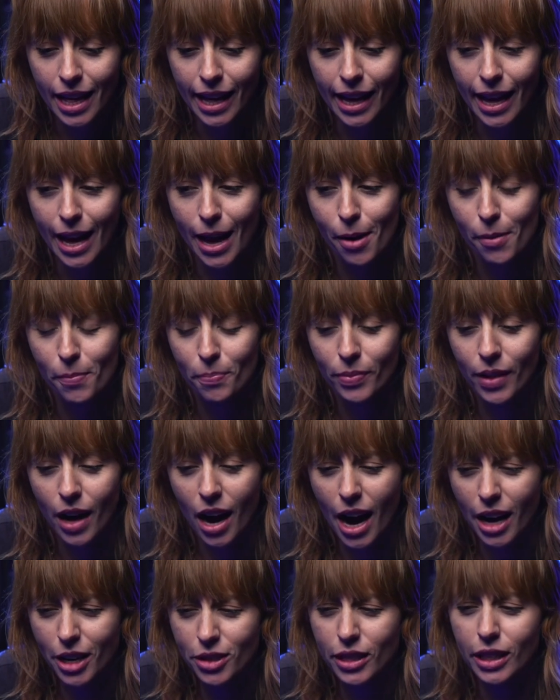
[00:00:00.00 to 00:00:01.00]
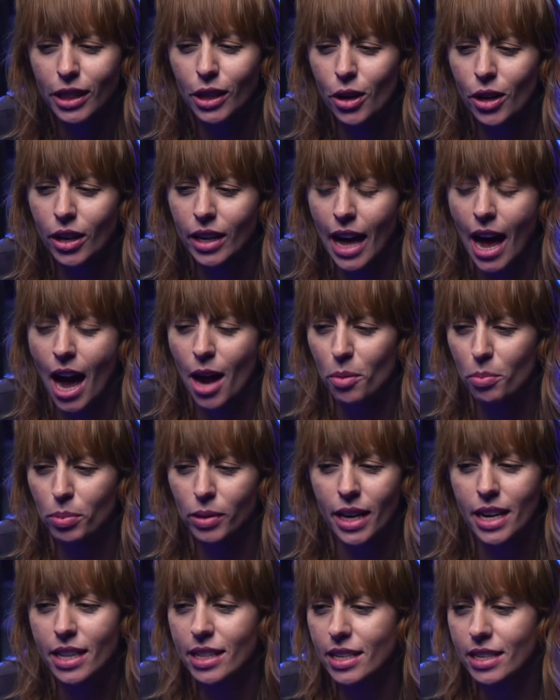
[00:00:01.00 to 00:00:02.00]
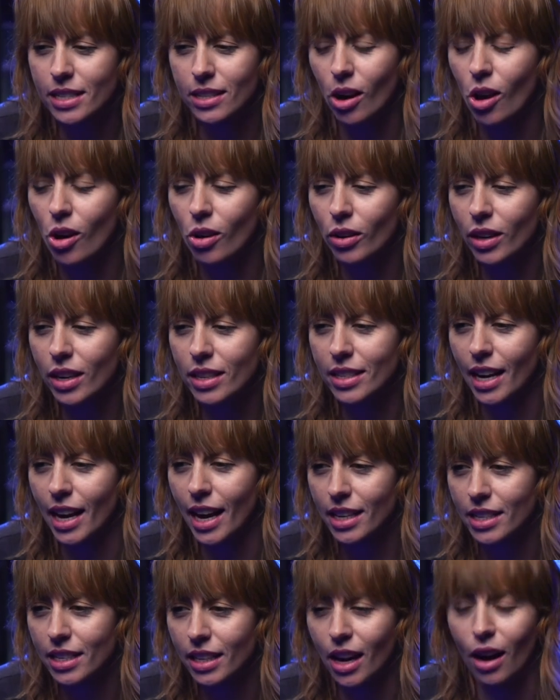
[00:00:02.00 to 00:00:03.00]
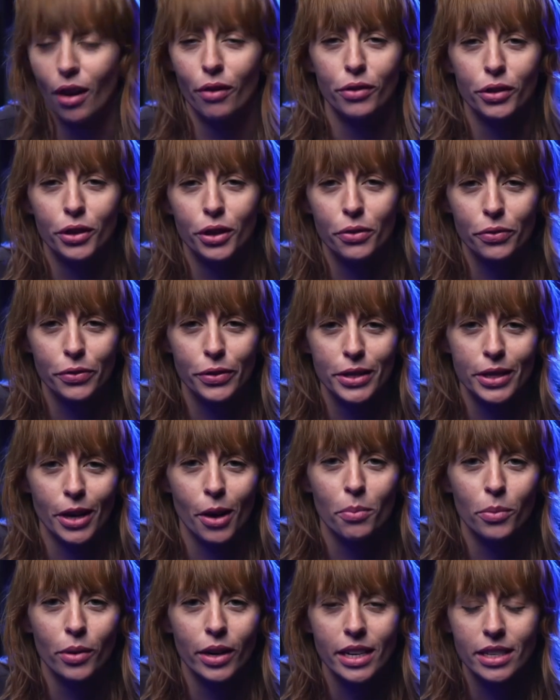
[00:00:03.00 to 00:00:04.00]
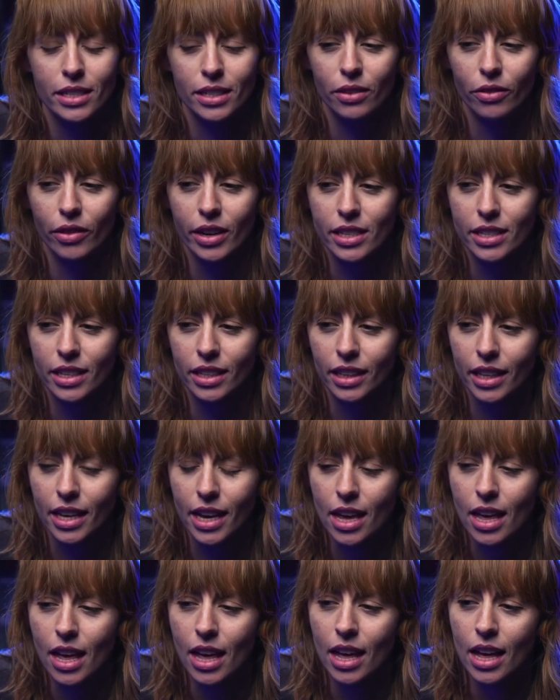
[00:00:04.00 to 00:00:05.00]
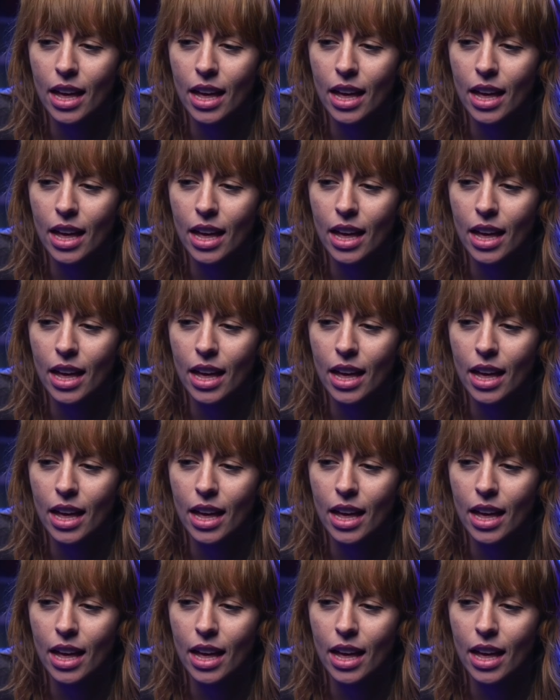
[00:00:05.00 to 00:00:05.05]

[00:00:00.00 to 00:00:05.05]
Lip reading: I actually learnt how to play this song because I had to cover it for some reason recently,